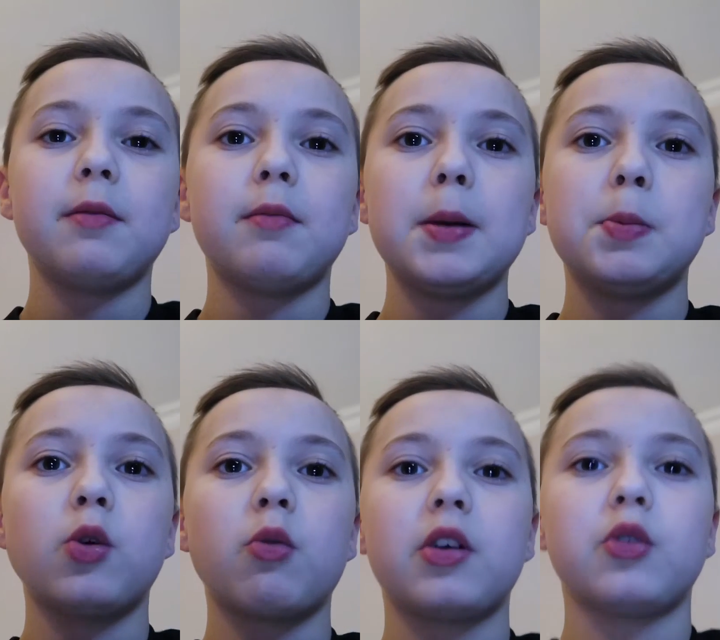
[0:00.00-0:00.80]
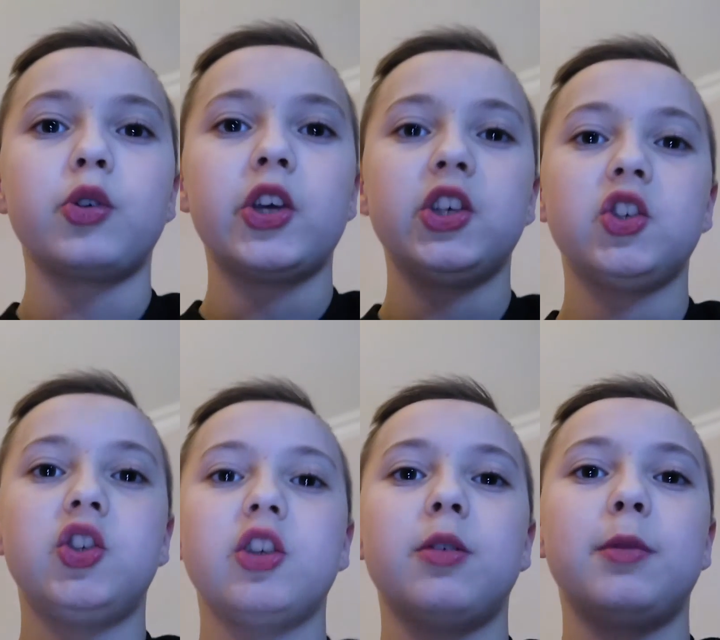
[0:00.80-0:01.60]
Pokemon Go case is
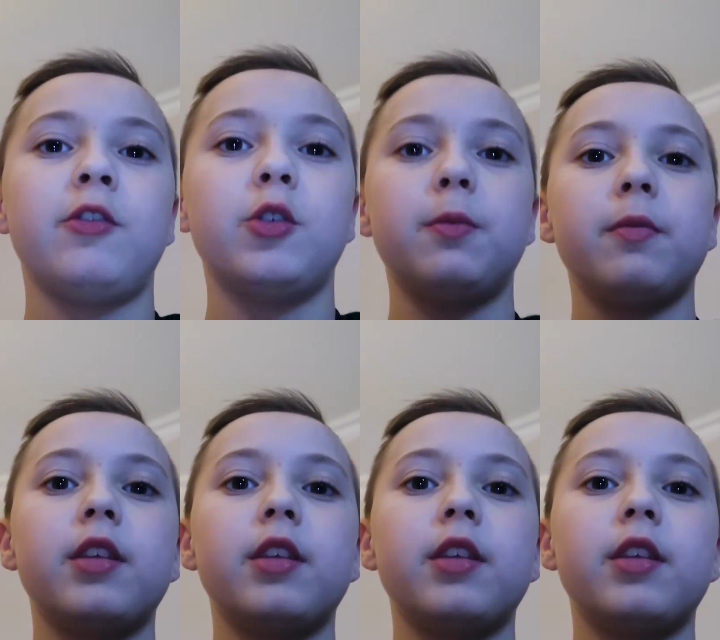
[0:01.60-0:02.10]
still on my phone.